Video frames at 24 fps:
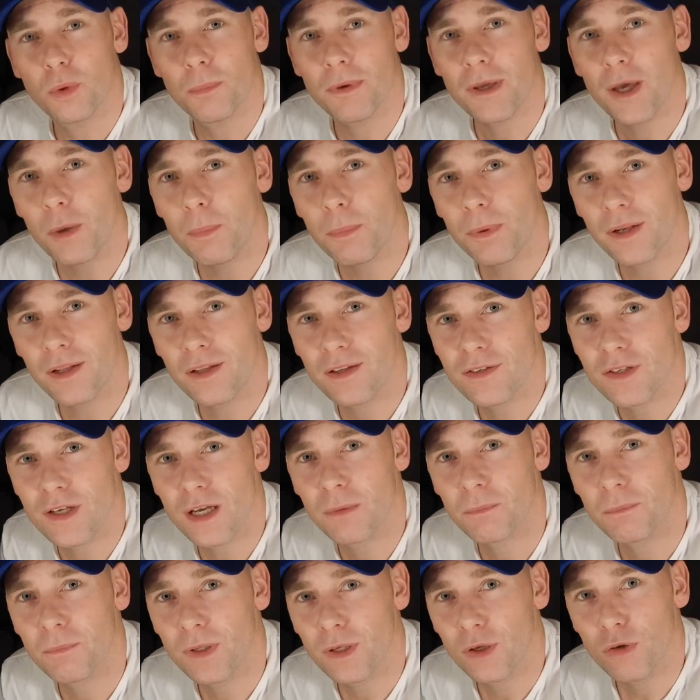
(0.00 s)
we'll be opening this
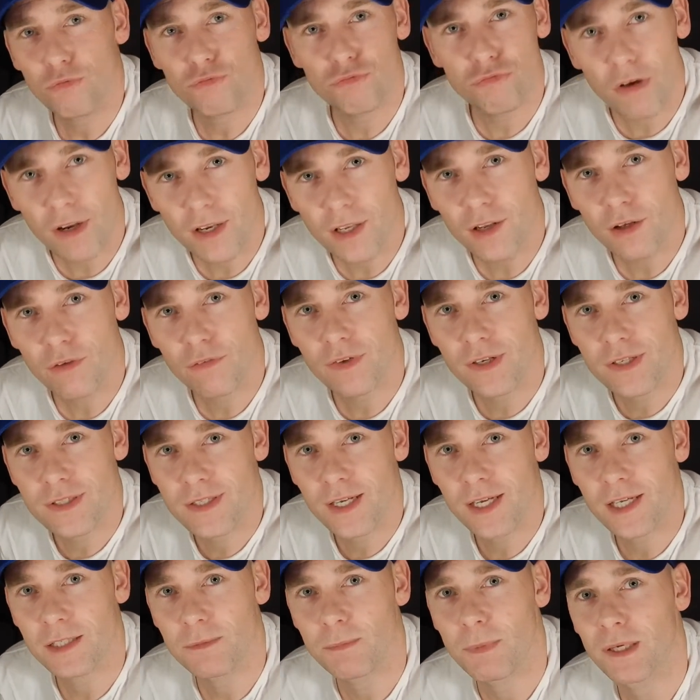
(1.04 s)
up, running over the
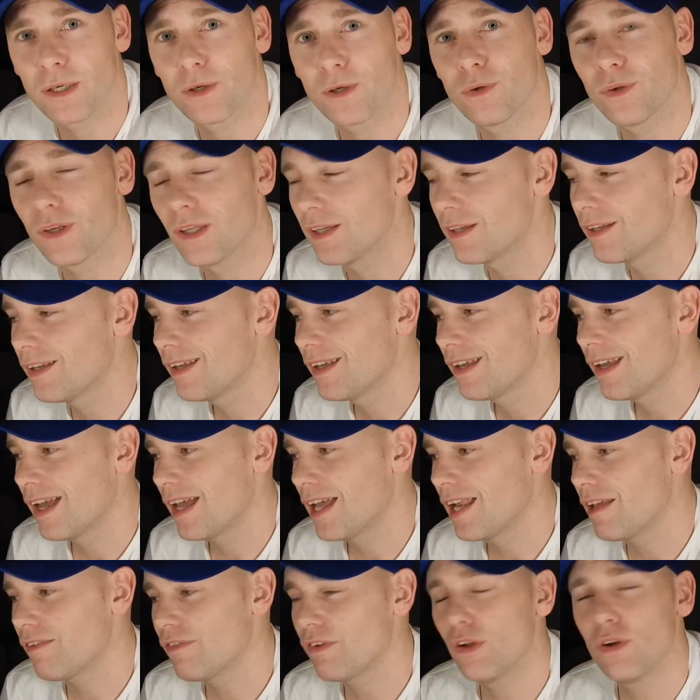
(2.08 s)
tech spec on it
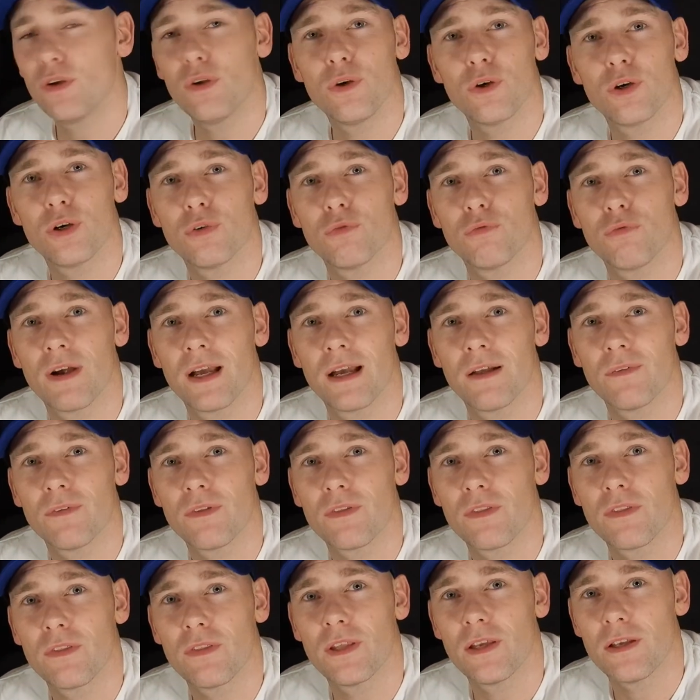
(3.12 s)
and having a look
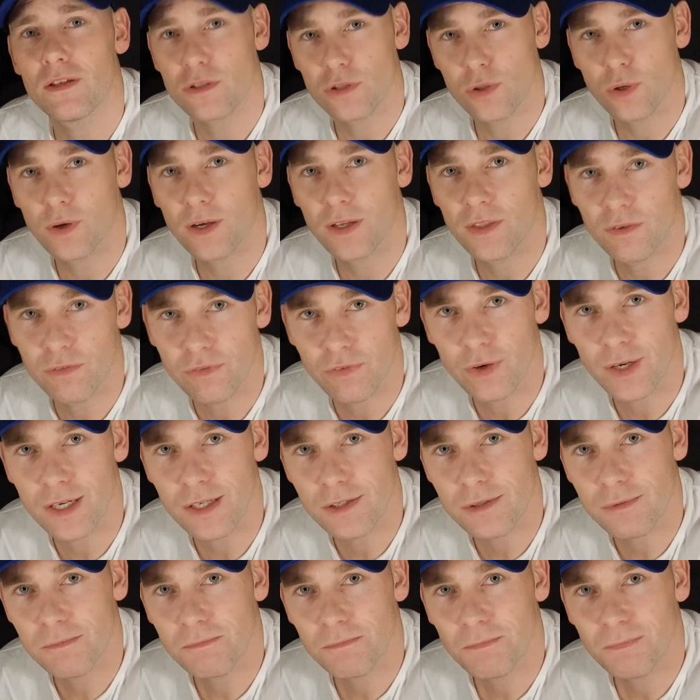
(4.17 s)
around the entire
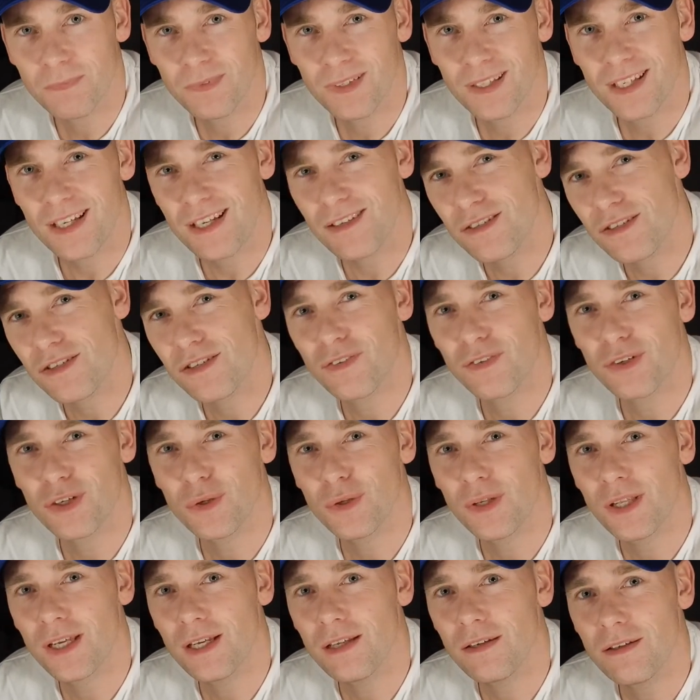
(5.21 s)
device. Is it something
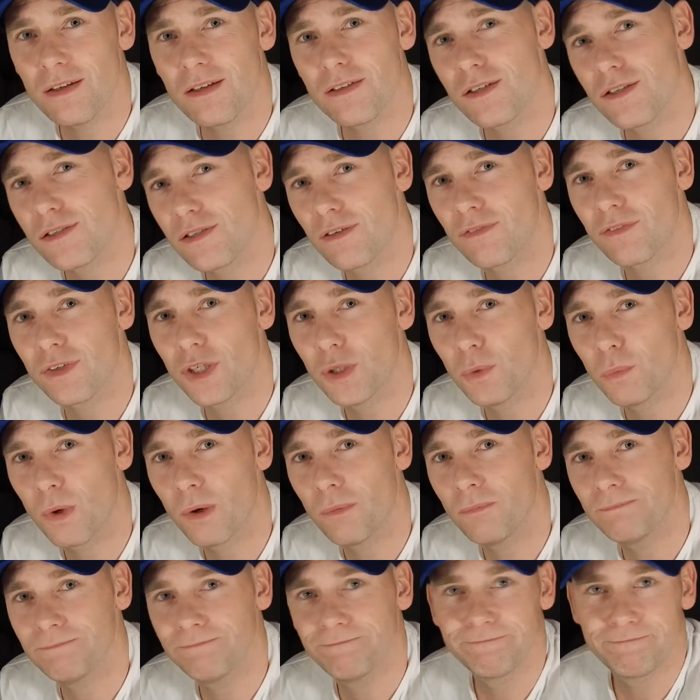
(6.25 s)
you need? Is it something you
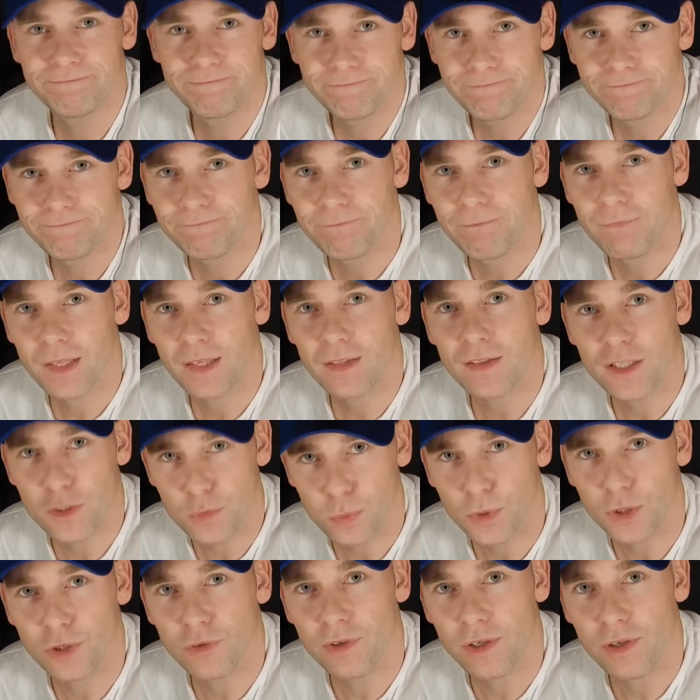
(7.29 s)
want?
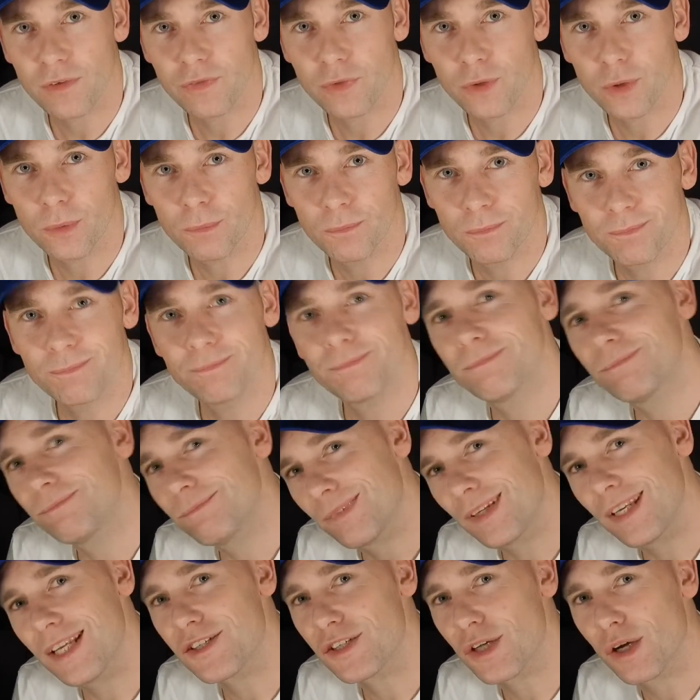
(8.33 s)
That's what you're here for.
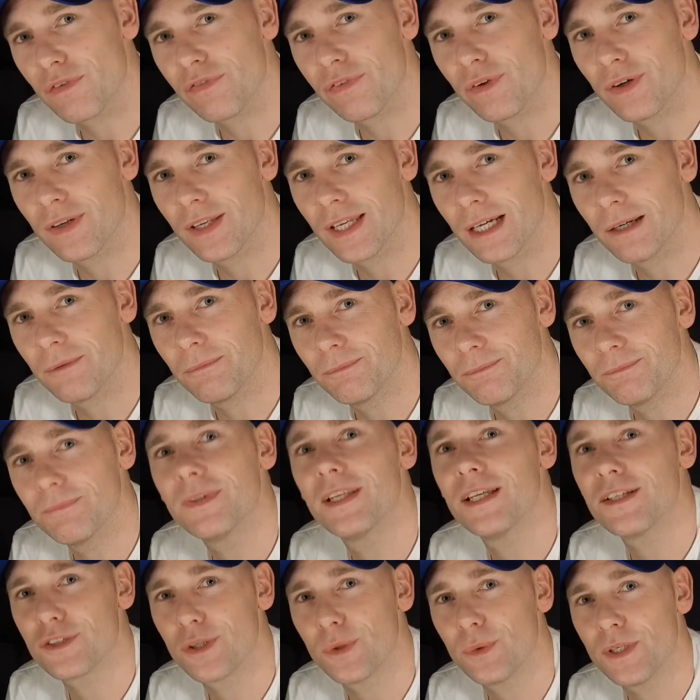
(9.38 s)
Let's go find out.
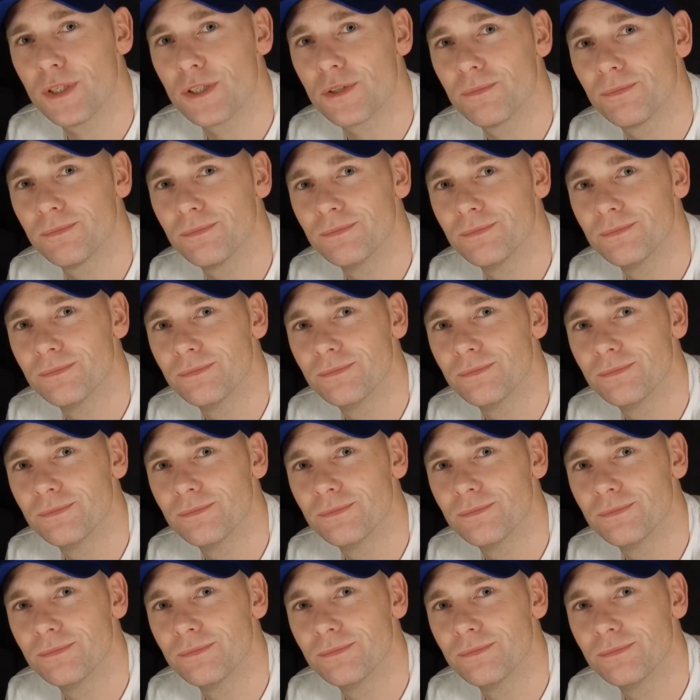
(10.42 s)
Let's do this.